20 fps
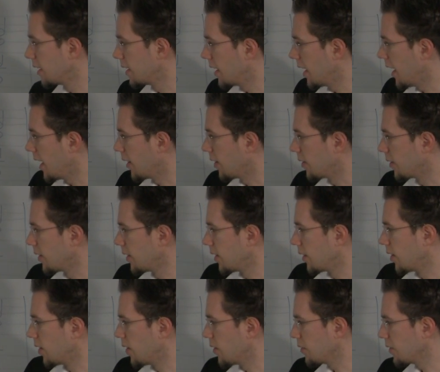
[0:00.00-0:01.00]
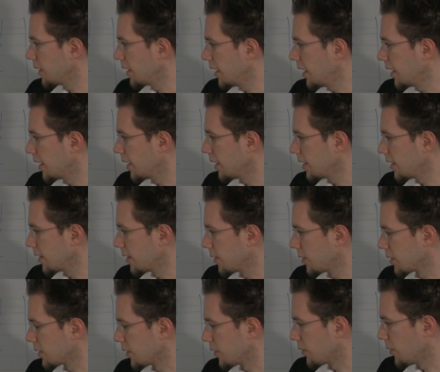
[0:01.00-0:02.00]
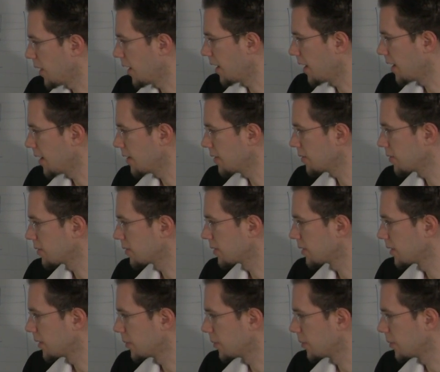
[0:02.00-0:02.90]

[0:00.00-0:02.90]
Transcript: Now, over here with the 5,